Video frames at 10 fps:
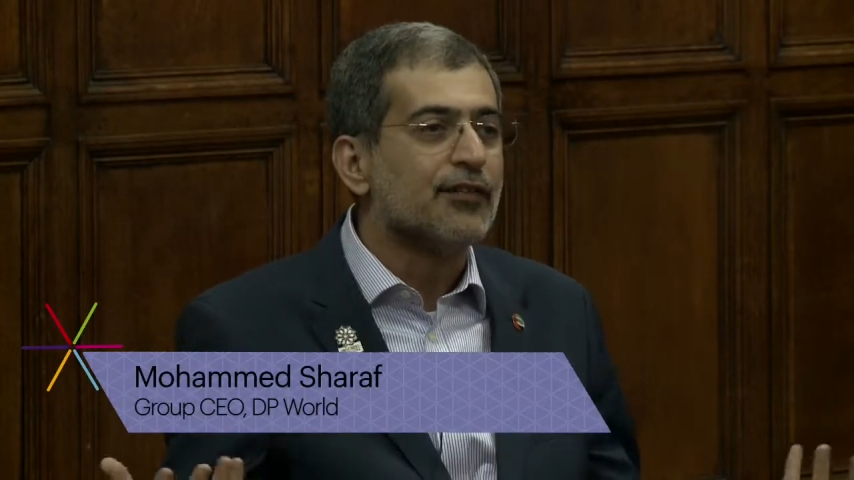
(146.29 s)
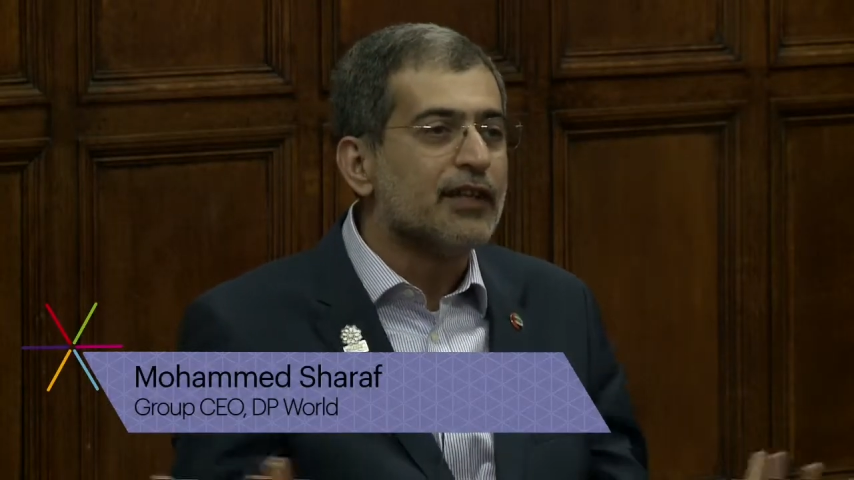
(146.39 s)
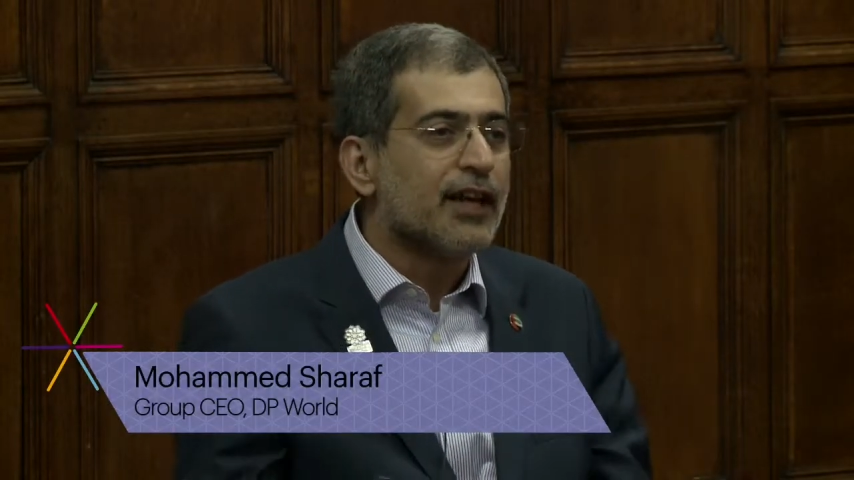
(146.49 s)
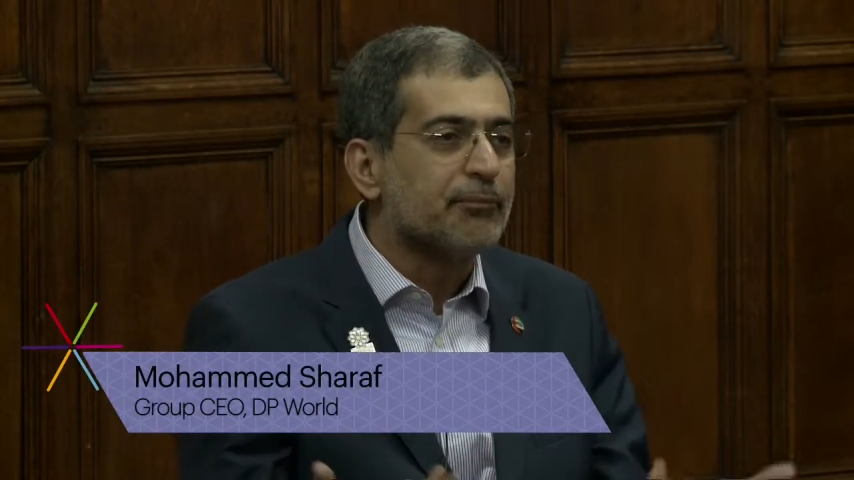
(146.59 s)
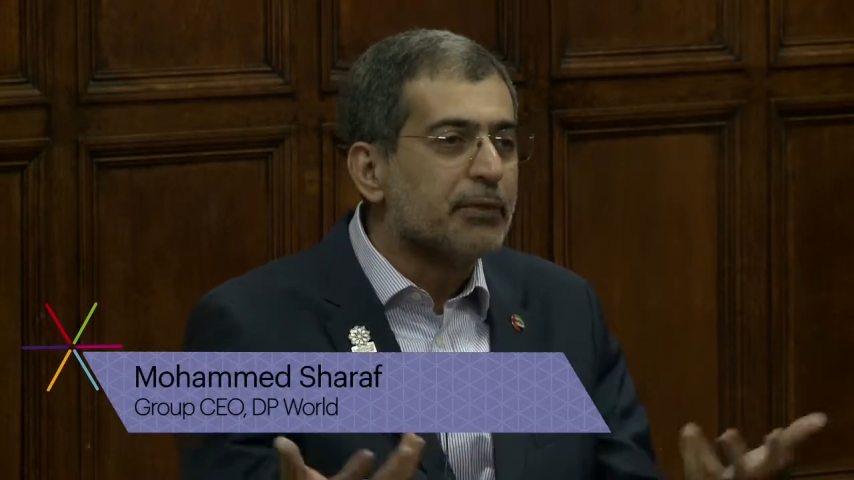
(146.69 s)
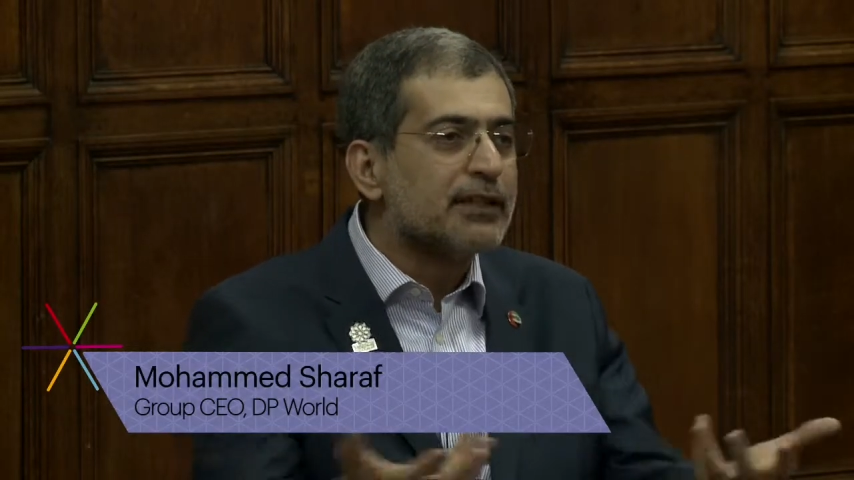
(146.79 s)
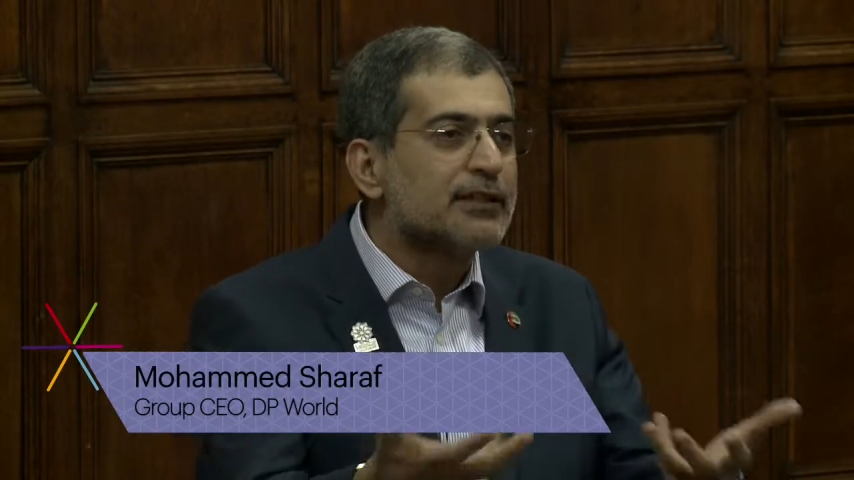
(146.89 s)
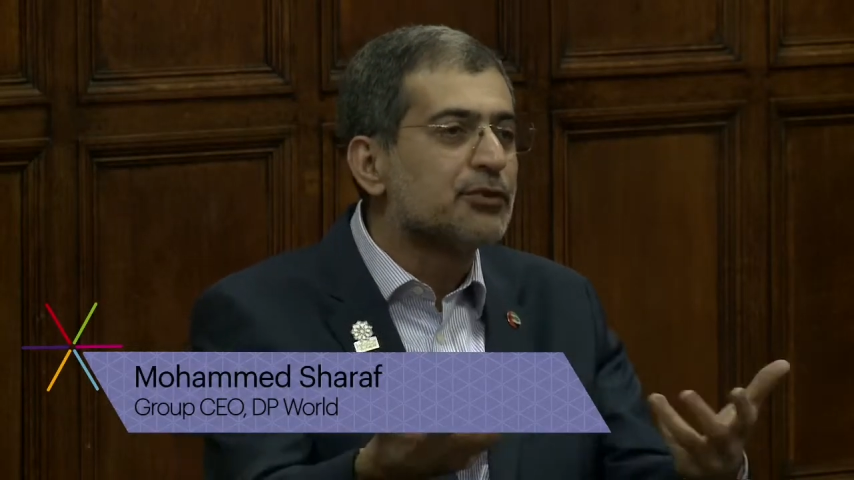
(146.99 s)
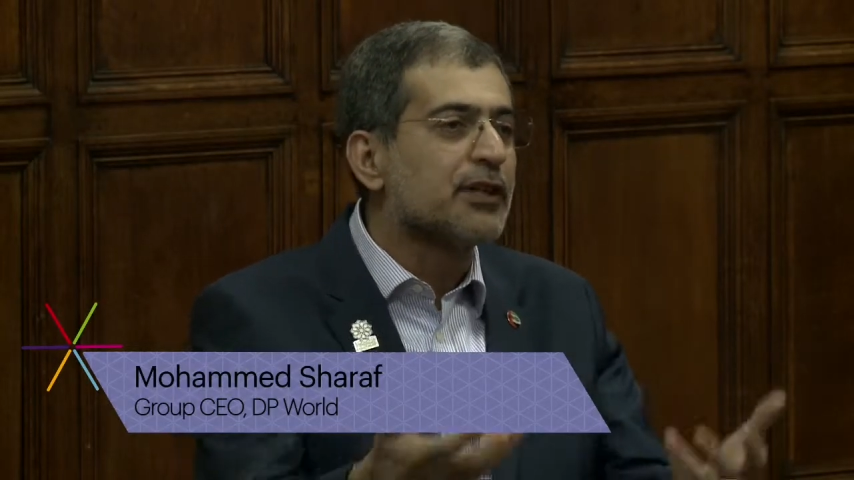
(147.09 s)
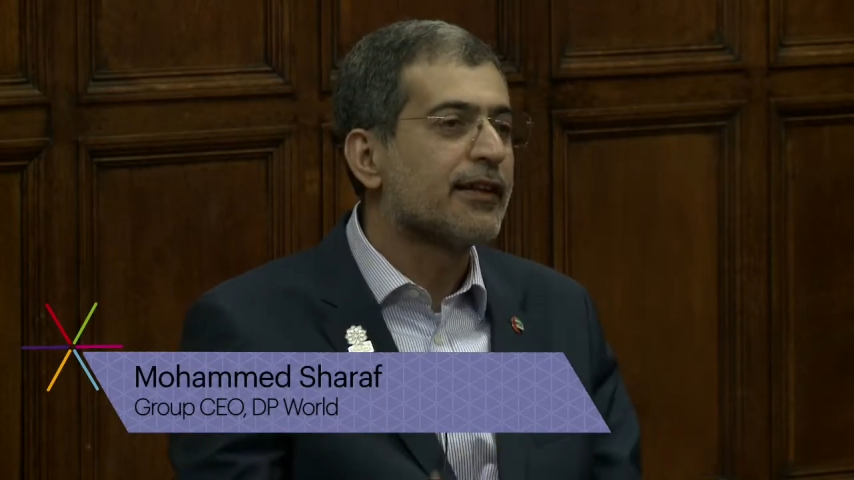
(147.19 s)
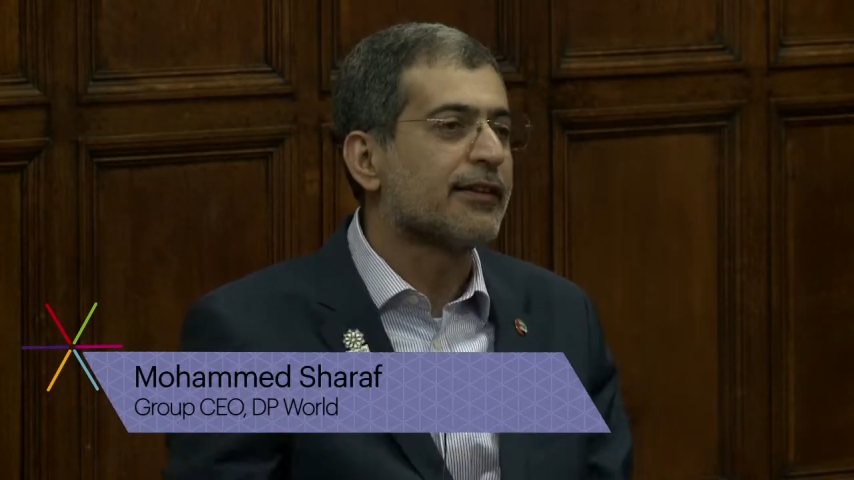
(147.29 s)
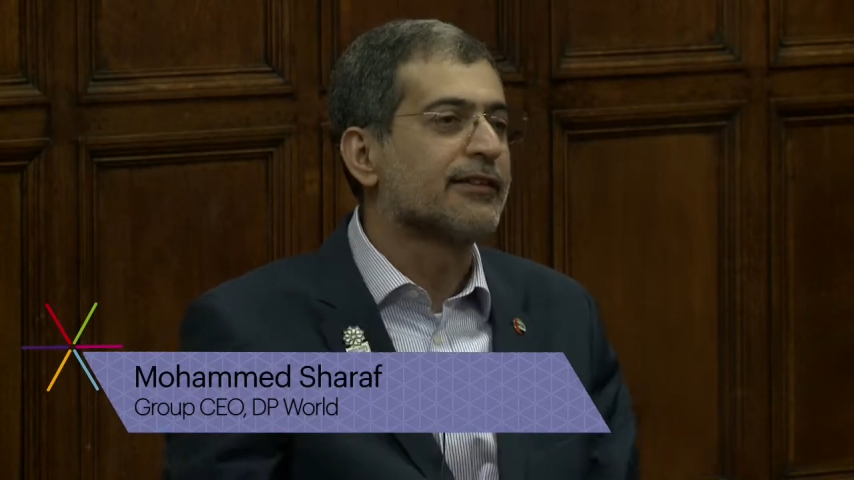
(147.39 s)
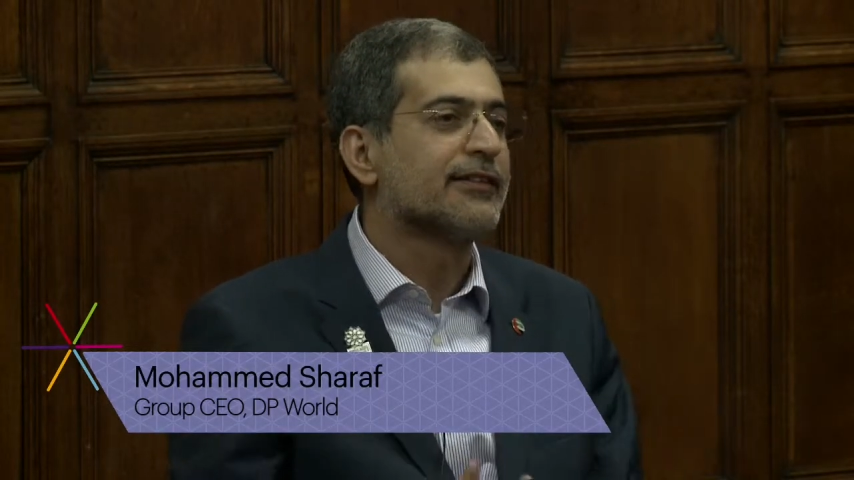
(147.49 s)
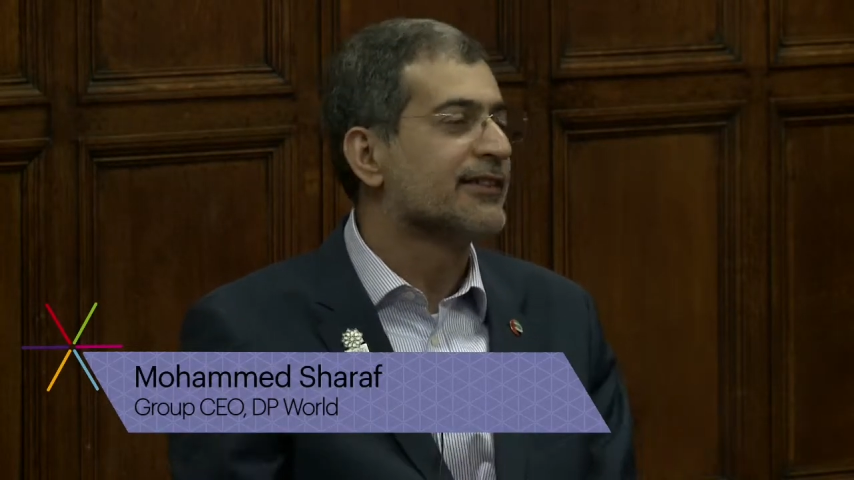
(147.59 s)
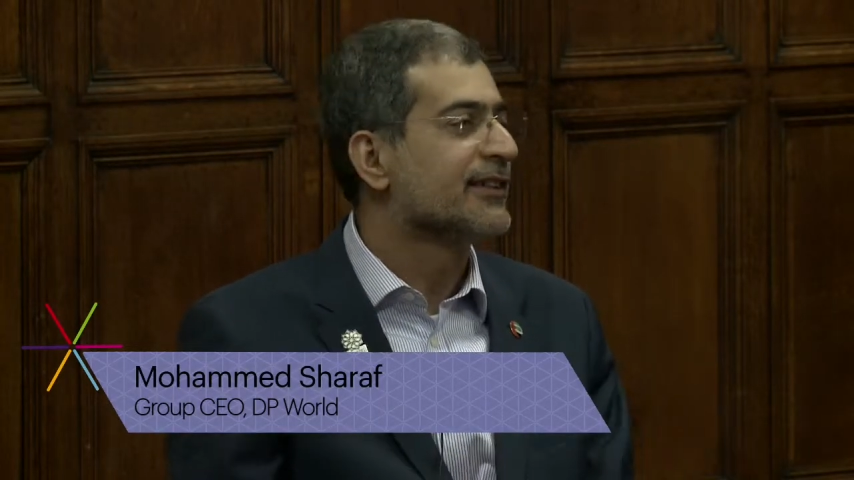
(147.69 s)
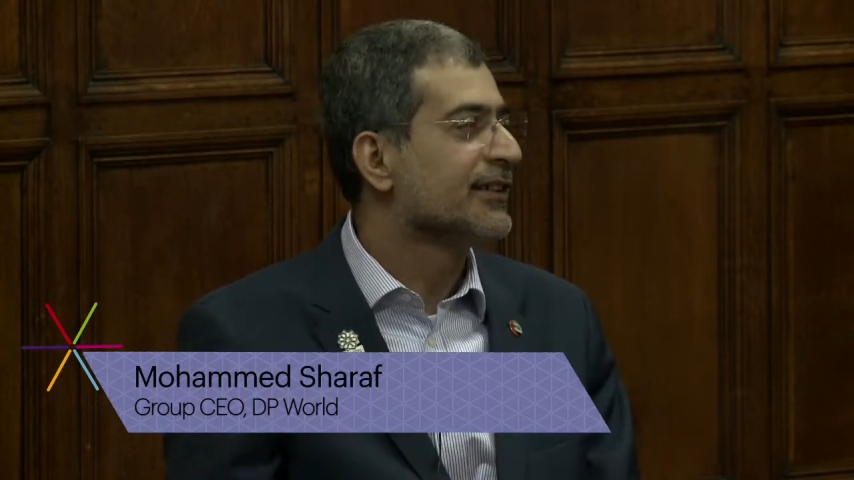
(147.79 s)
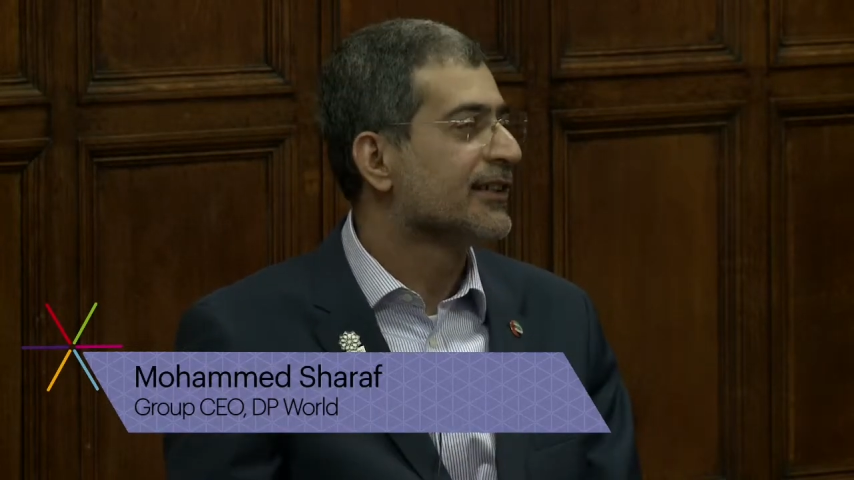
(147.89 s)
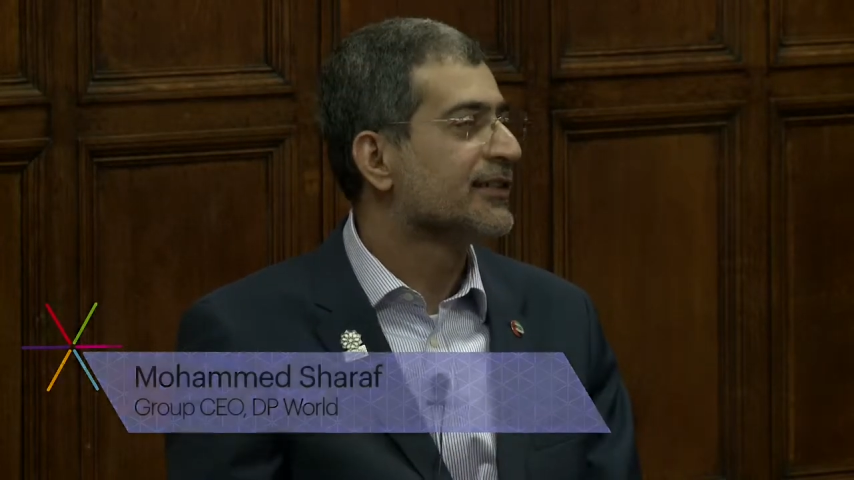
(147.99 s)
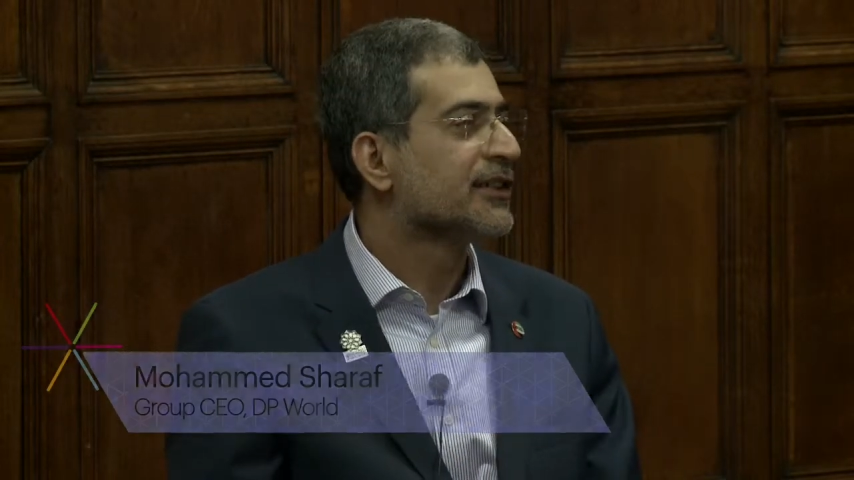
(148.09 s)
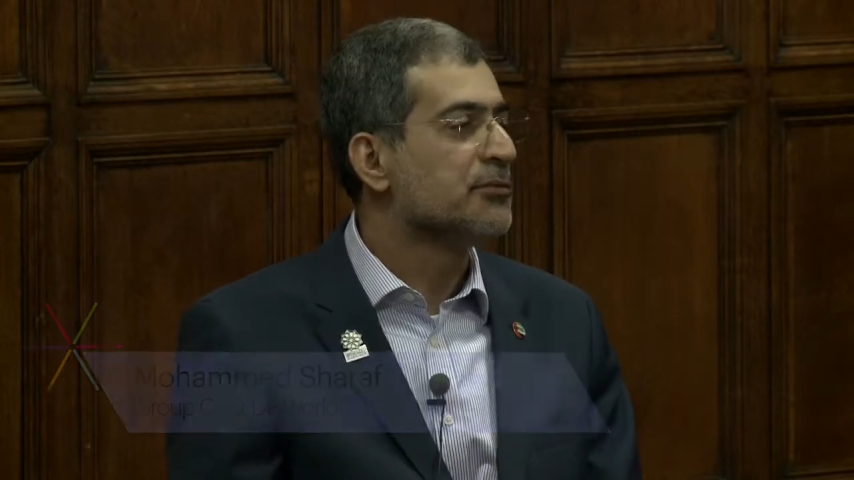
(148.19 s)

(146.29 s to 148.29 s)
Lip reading: we have built it together as a